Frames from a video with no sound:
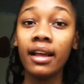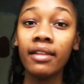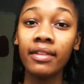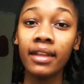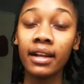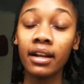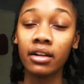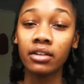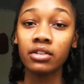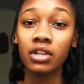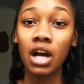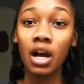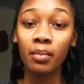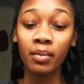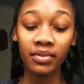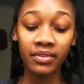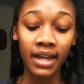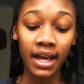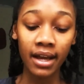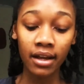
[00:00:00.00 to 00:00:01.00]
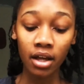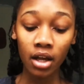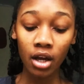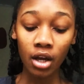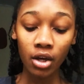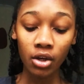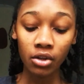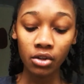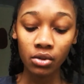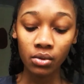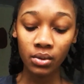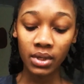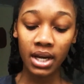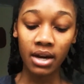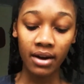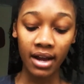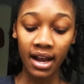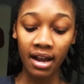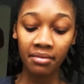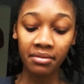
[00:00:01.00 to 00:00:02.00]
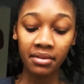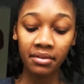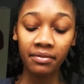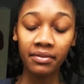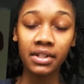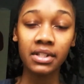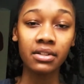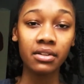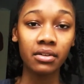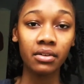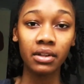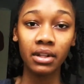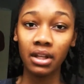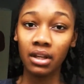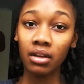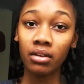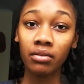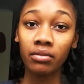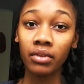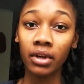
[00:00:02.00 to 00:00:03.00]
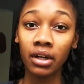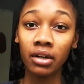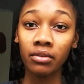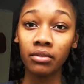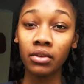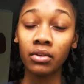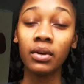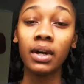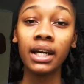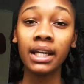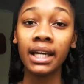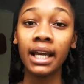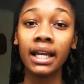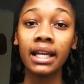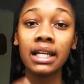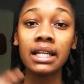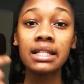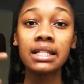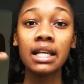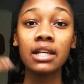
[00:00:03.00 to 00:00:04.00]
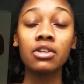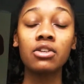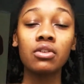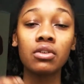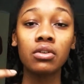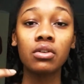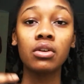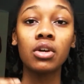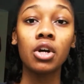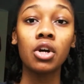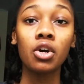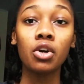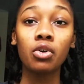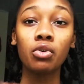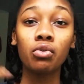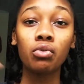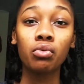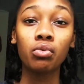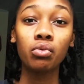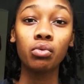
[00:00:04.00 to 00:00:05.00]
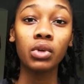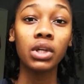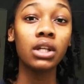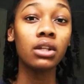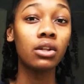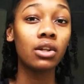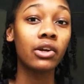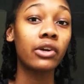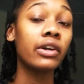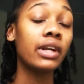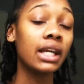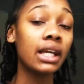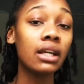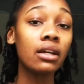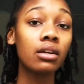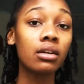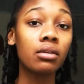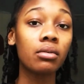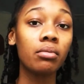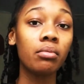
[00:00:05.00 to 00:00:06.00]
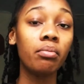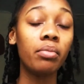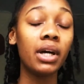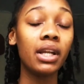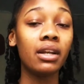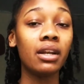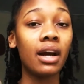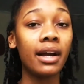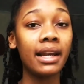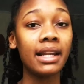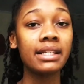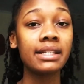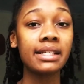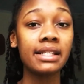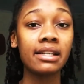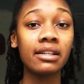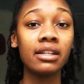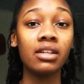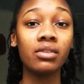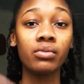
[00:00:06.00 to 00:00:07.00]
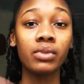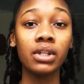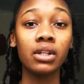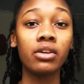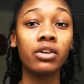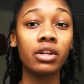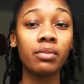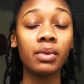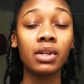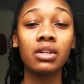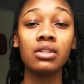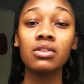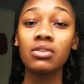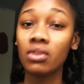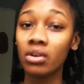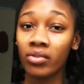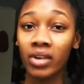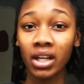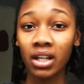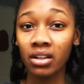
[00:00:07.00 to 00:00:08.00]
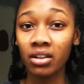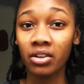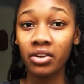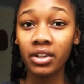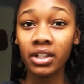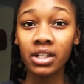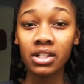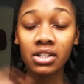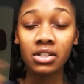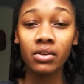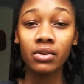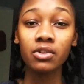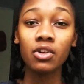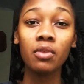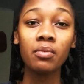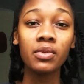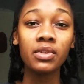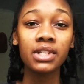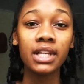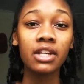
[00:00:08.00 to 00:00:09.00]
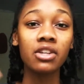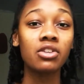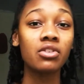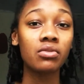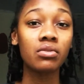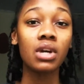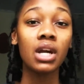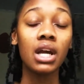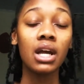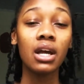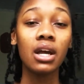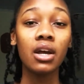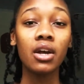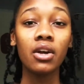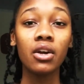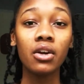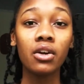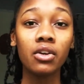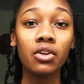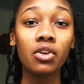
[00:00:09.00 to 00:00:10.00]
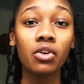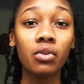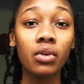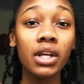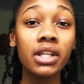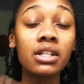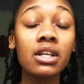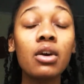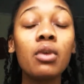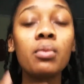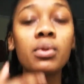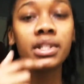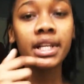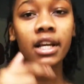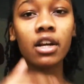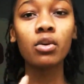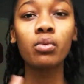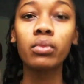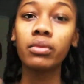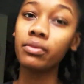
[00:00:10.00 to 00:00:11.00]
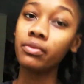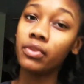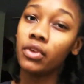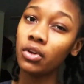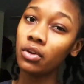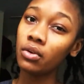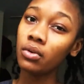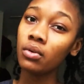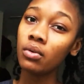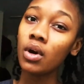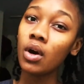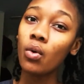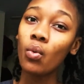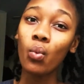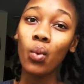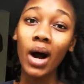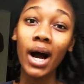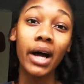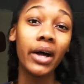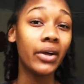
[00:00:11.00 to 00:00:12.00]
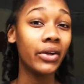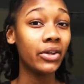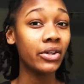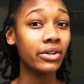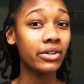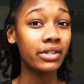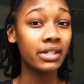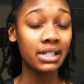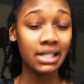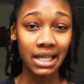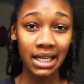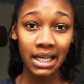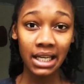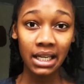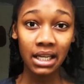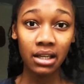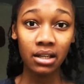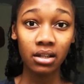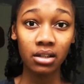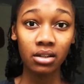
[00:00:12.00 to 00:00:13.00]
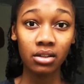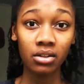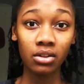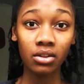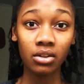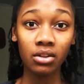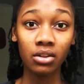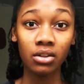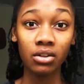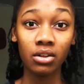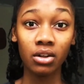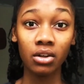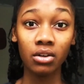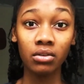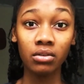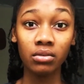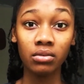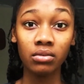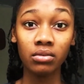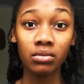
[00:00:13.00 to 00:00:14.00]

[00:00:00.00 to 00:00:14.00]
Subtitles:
and then on top of that you now have the physical thing in front of you. Again, it's like you're relearning, but not necessarily relearning because you already learned it, so it's almost like it's almost like a review while you're studying, you know?